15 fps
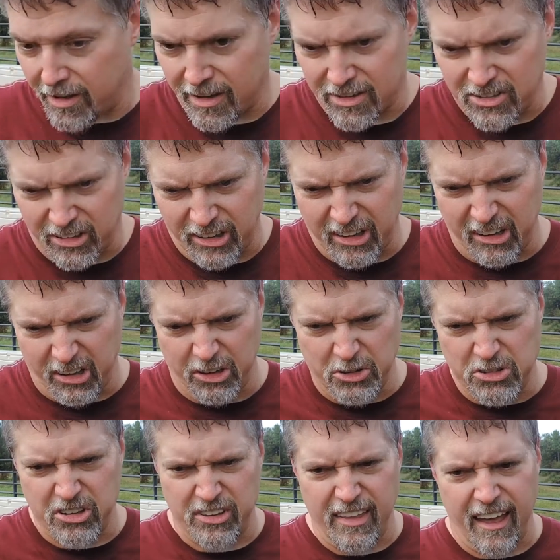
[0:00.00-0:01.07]
it's a little
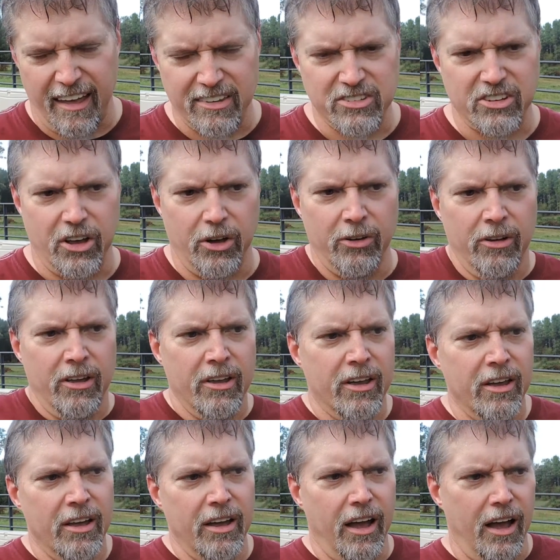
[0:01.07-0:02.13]
loose in that, so
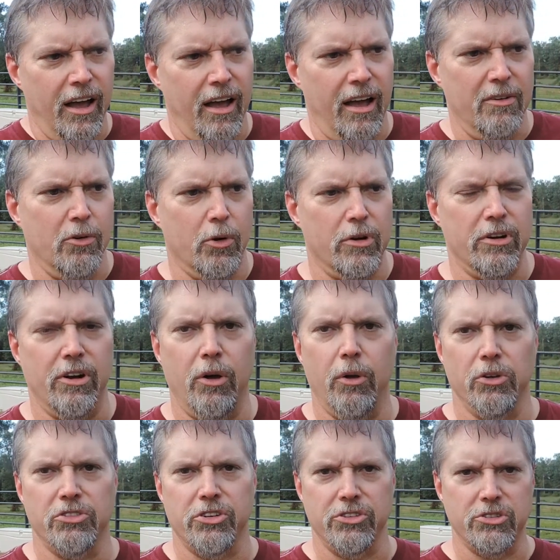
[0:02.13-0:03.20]
I've ordered a
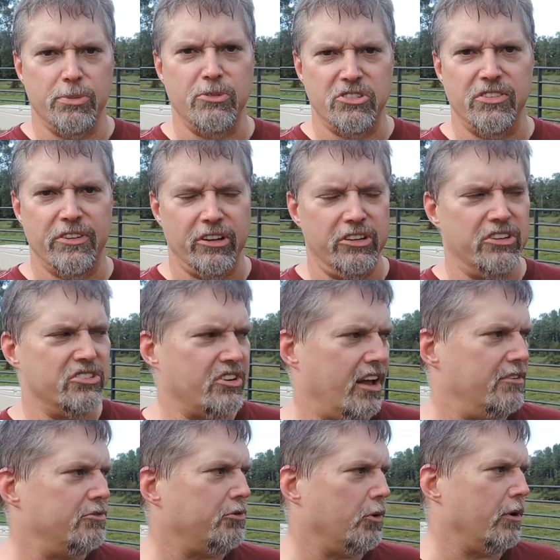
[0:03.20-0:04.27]
holster that's specifically
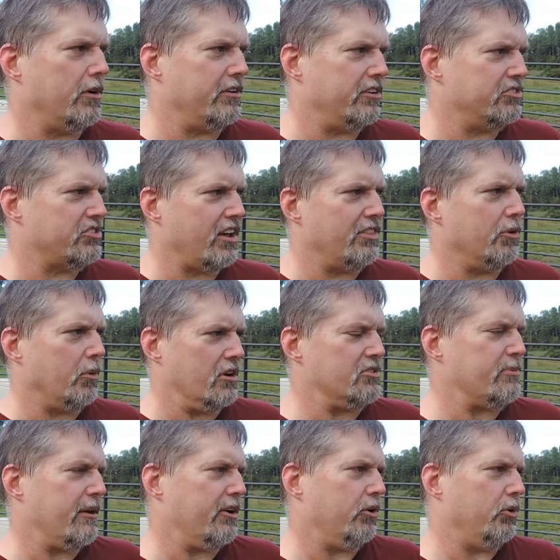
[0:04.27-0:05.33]
designed for it inside the
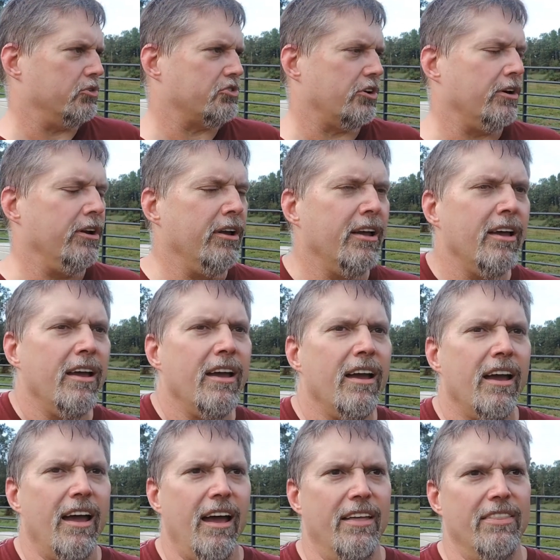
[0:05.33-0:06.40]
waistband holster.
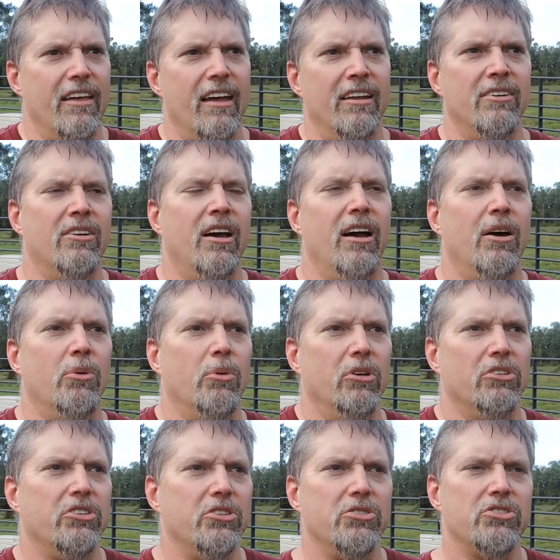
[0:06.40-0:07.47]
And then
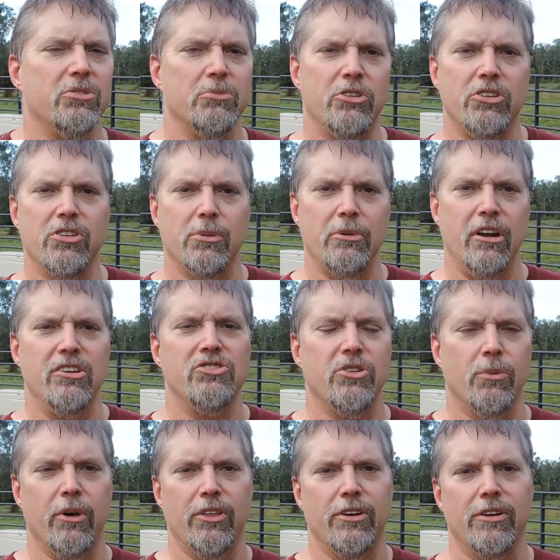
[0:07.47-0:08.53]
we'll do some
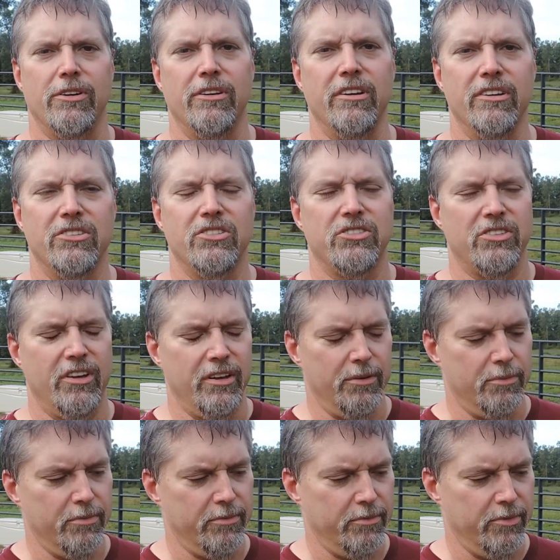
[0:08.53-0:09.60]
determination whether it's
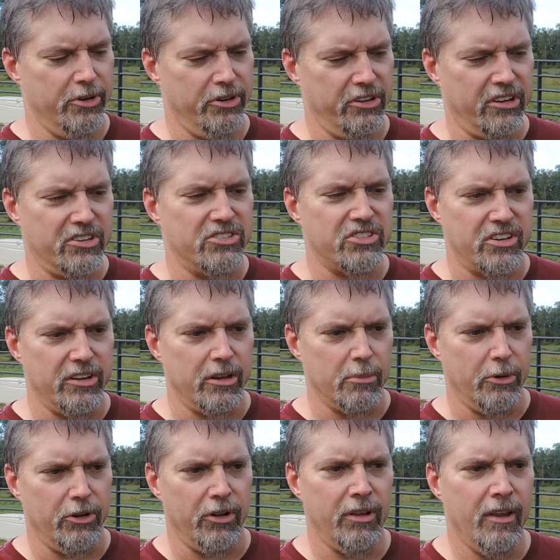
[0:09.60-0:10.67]
really
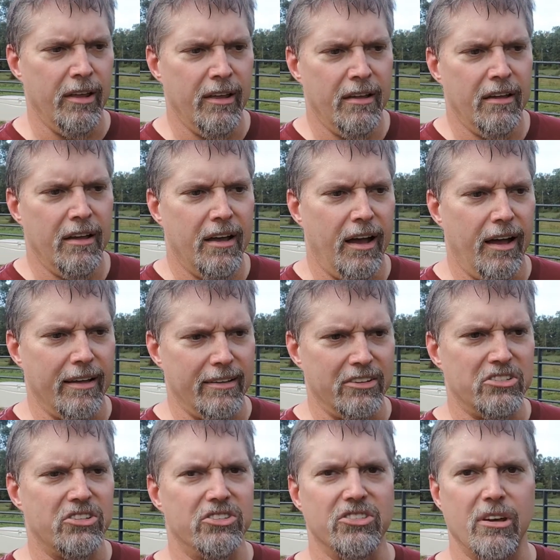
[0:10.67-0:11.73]
concealable, at
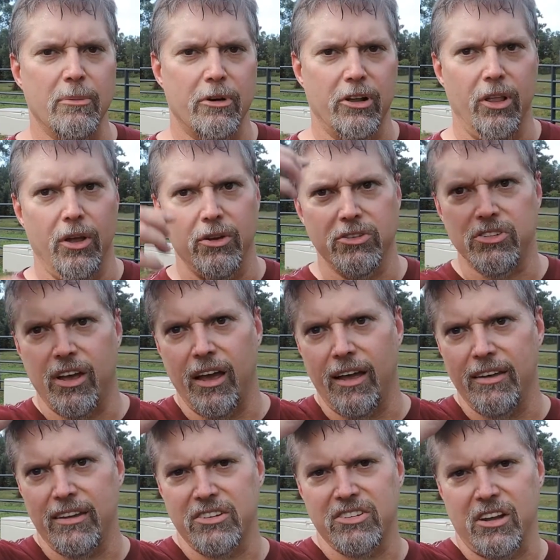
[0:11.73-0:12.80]
least in summer clothes.
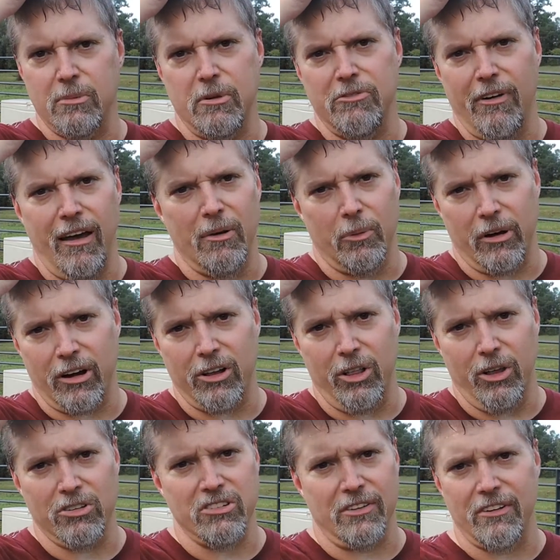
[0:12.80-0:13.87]
It's going to be fine in winter
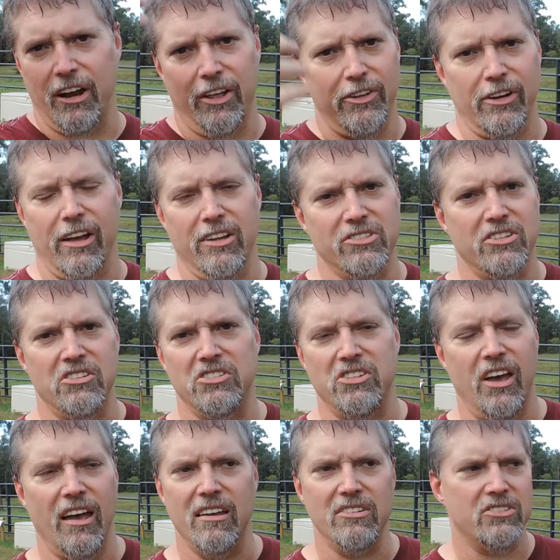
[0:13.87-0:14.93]
clothes. I've got other guns this
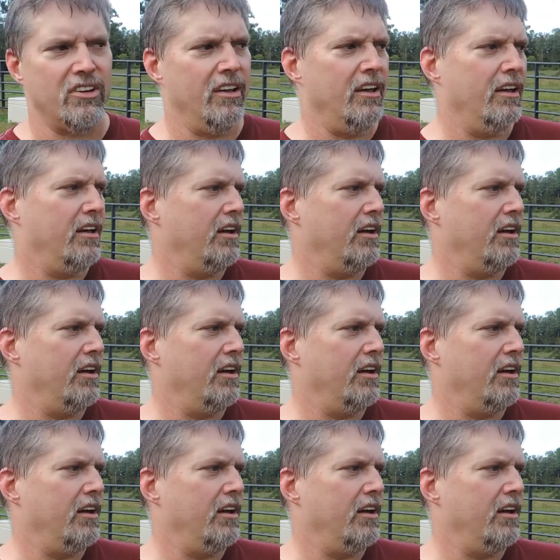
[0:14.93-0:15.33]
size.